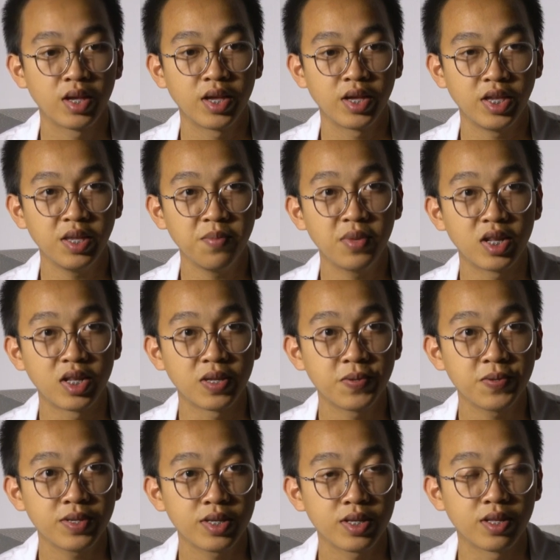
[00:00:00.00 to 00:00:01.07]
He
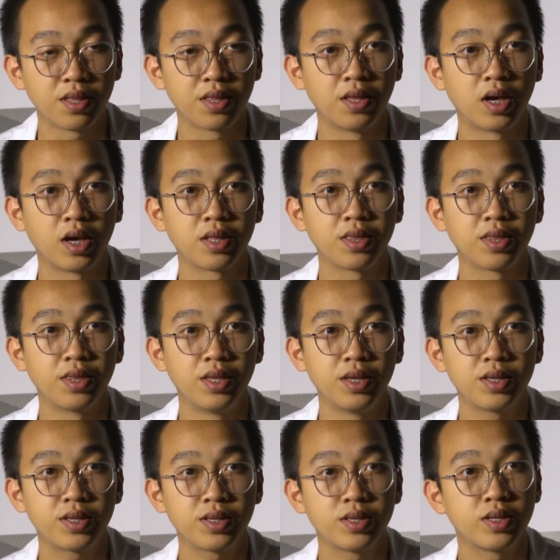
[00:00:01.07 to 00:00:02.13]
believes that
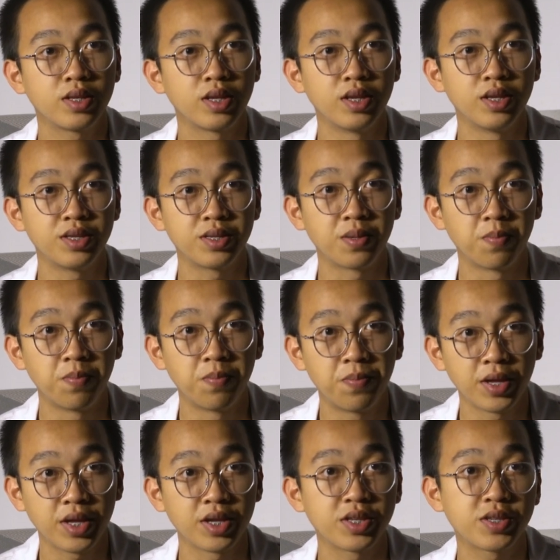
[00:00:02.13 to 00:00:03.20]
this is the
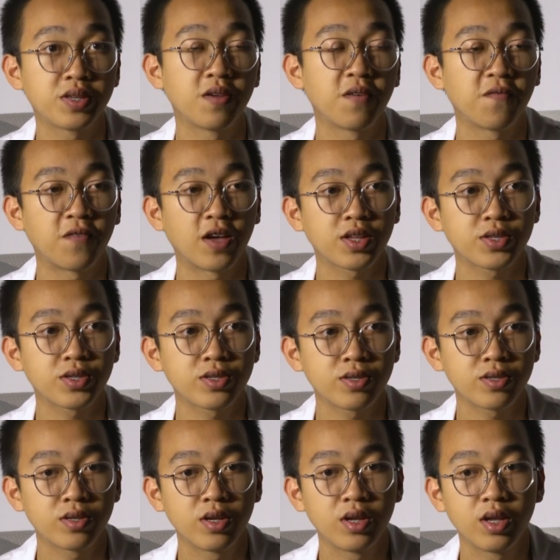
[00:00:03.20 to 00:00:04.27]
biggest factor